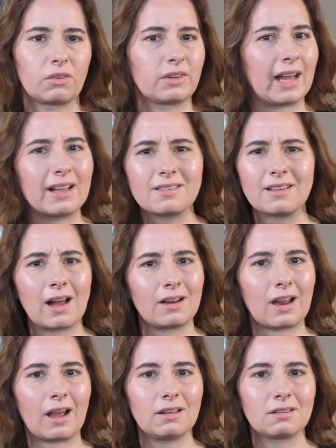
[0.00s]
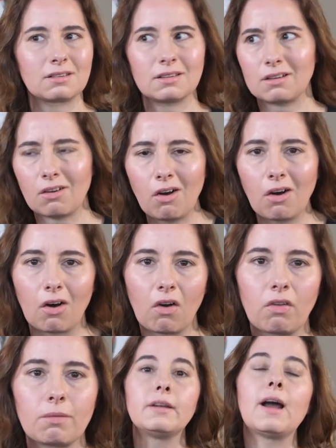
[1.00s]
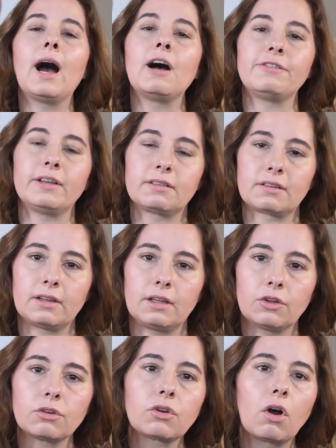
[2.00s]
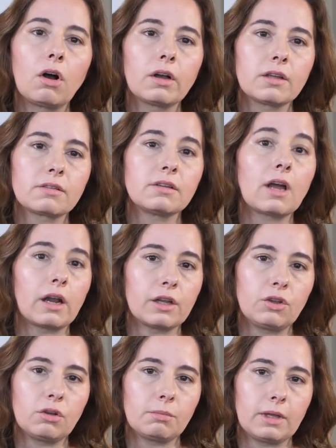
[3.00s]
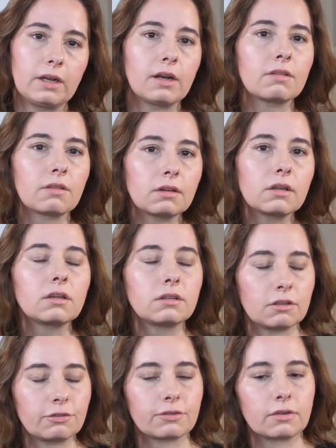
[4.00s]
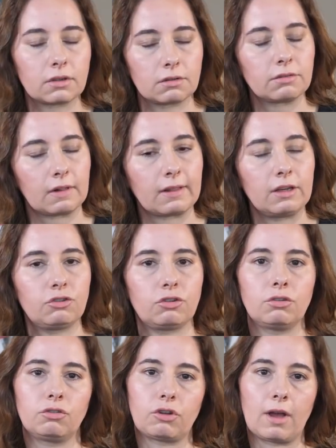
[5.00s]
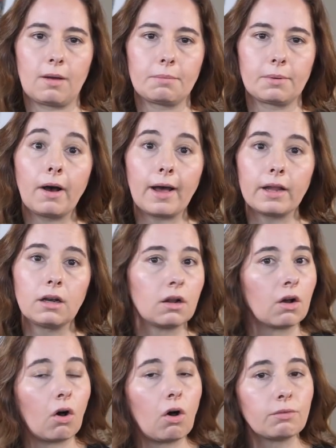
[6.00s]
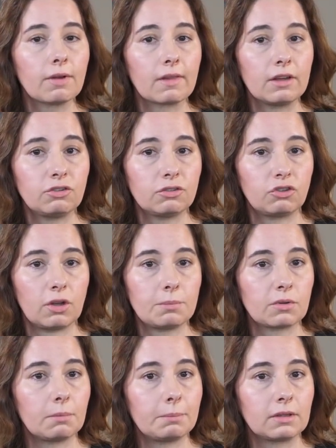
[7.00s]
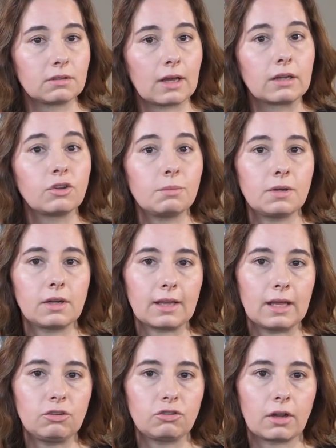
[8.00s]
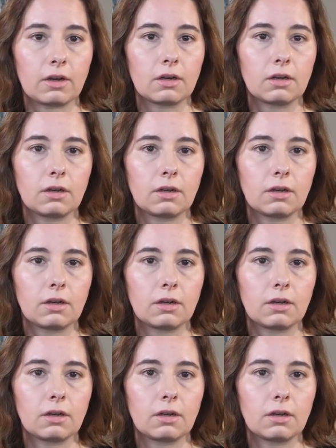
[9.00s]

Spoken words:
Well, that's not nice at all. Now, obviously, your dog is not a human and it's a little different relationship, but all relationships are built on communication.